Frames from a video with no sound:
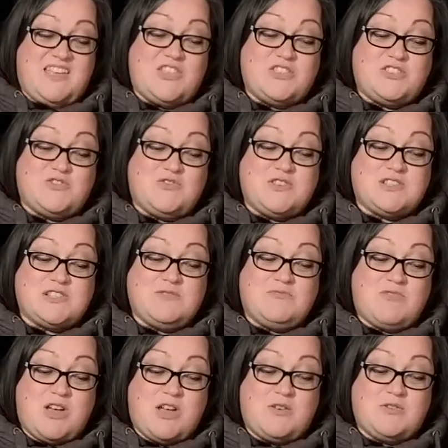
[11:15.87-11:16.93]
The Jerusalem
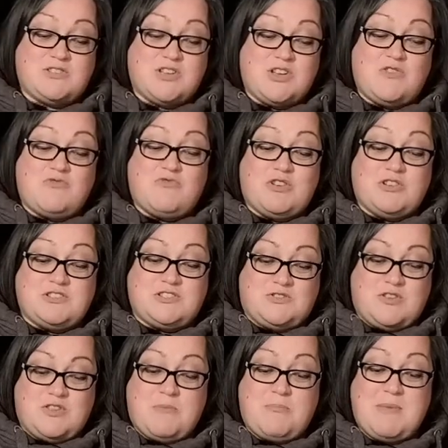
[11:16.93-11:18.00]
road runs
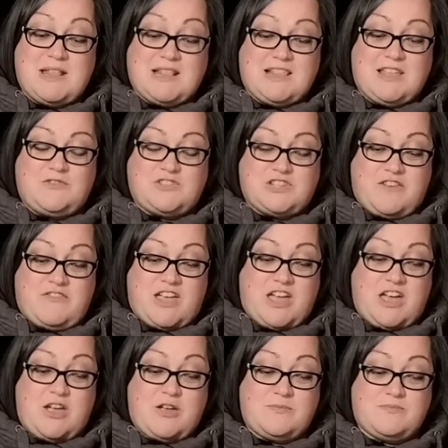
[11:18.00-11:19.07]
through the middle of
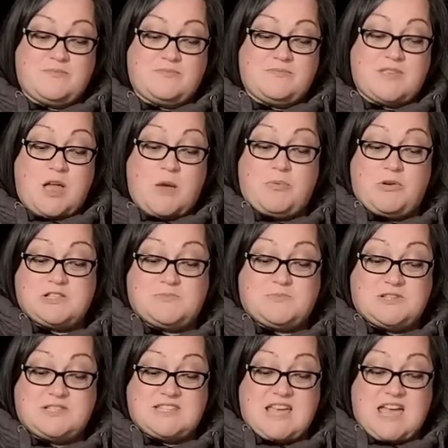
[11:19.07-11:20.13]
Jericho, a
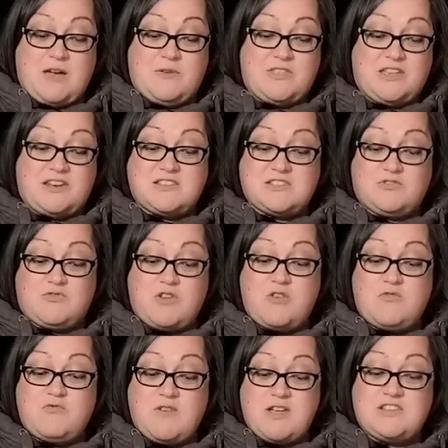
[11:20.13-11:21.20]
prosperous town that has
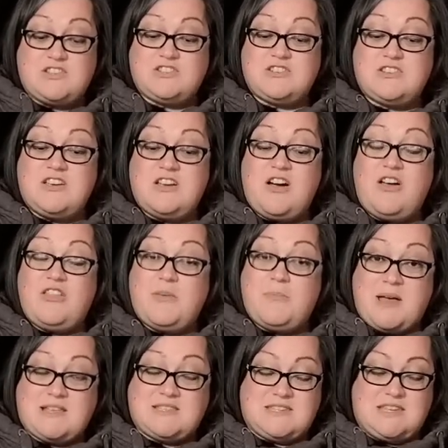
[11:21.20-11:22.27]
grown rich on the
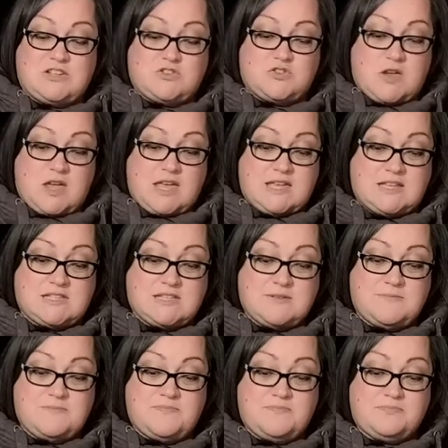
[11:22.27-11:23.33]
passing trade.
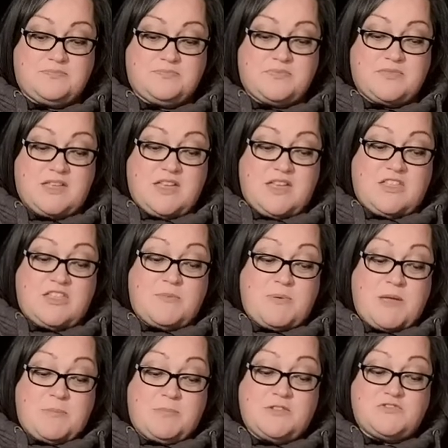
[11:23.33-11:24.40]
The
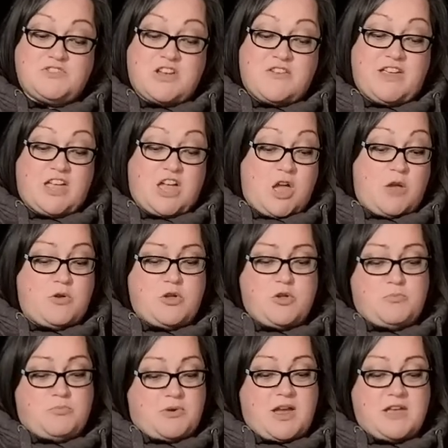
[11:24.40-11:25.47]
people of Jericho, who
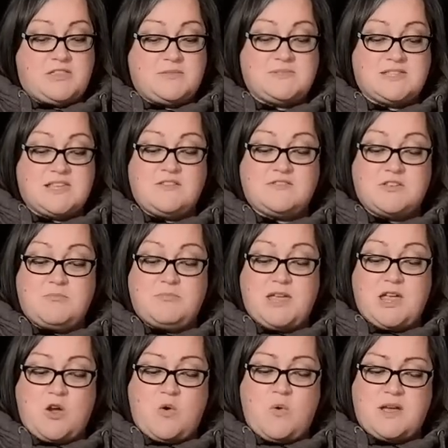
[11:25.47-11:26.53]
pride themselves on
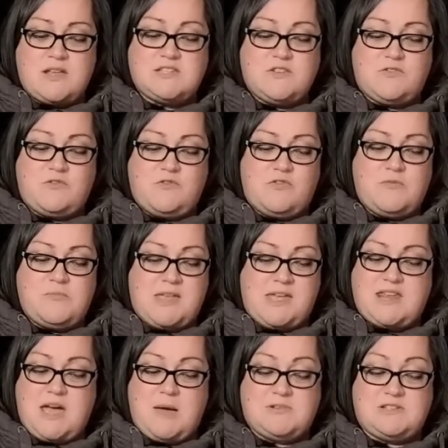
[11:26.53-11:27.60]
being quite different from the
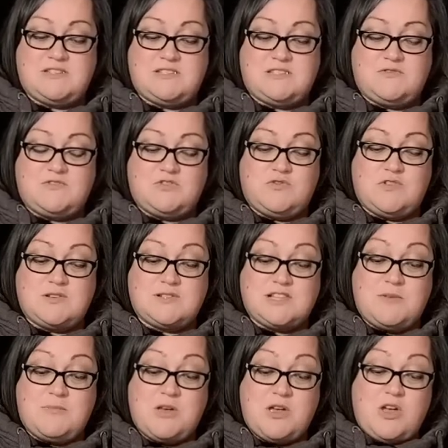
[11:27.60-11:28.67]
inhabitants of
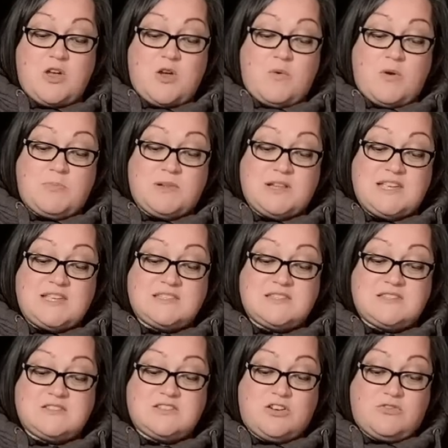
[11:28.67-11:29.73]
Jerusalem, were
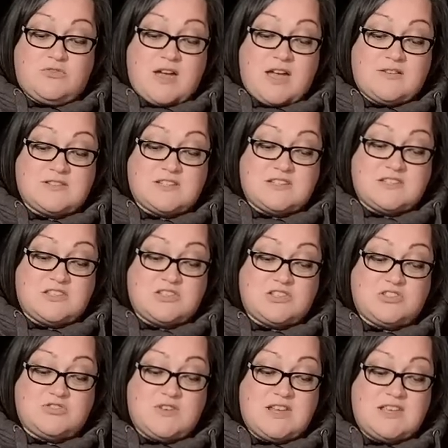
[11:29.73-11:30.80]
pleased to crowd into the
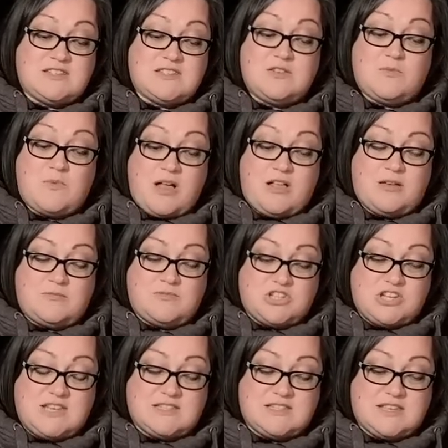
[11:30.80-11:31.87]
street and welcome
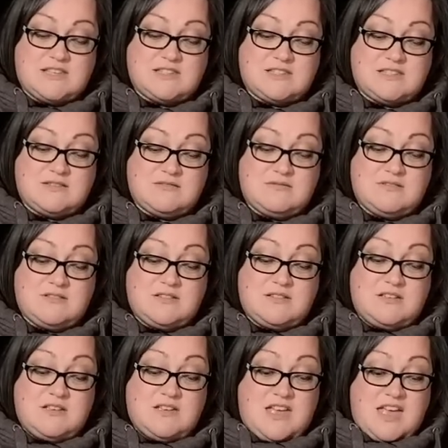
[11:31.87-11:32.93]
Jesus.
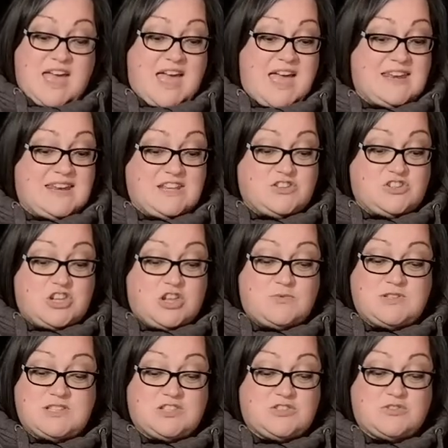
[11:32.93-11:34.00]
Any Jew
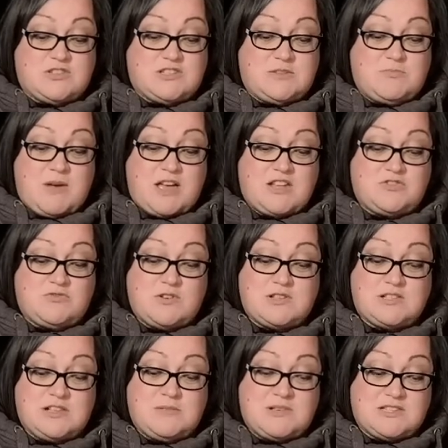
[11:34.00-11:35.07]
distrusted by
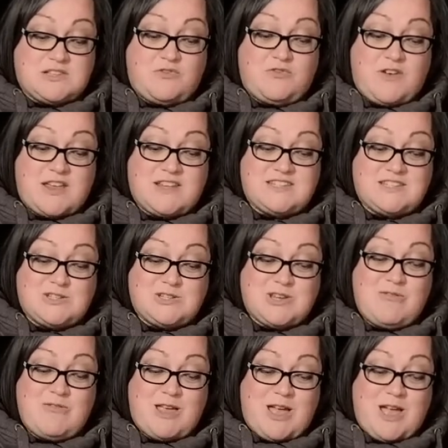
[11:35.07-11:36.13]
Jerusalem is a friend in
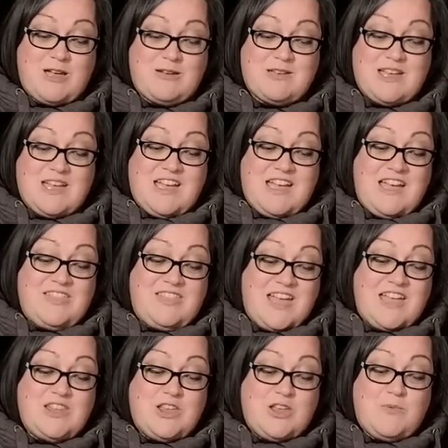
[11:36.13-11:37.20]
Jericho, and
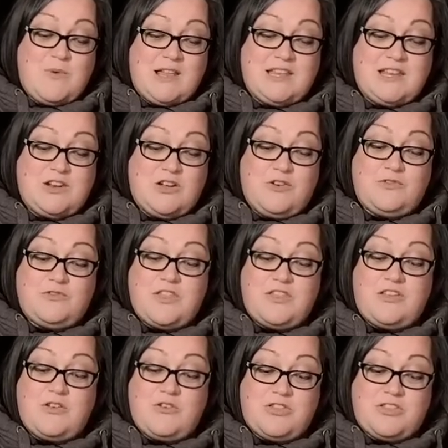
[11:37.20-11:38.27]
they knew well enough that
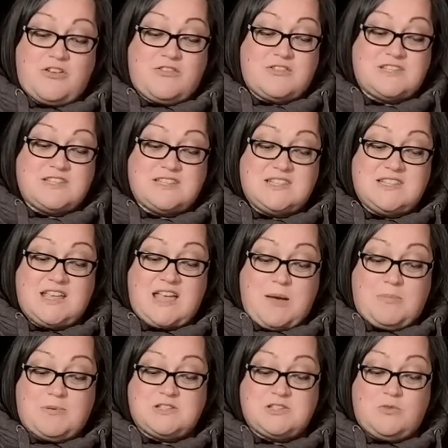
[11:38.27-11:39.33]
the authorities in the
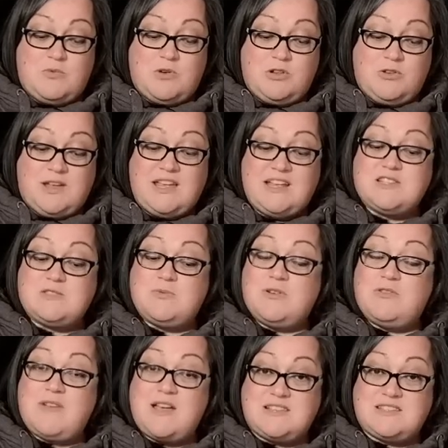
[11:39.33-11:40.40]
capital were looking to
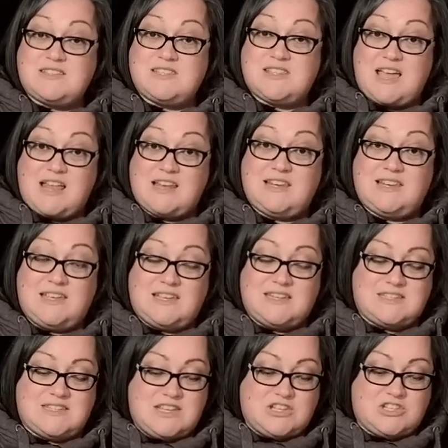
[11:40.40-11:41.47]
arrest the Galilean
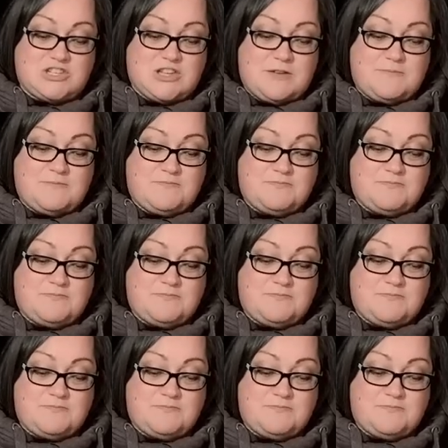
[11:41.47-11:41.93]
teacher.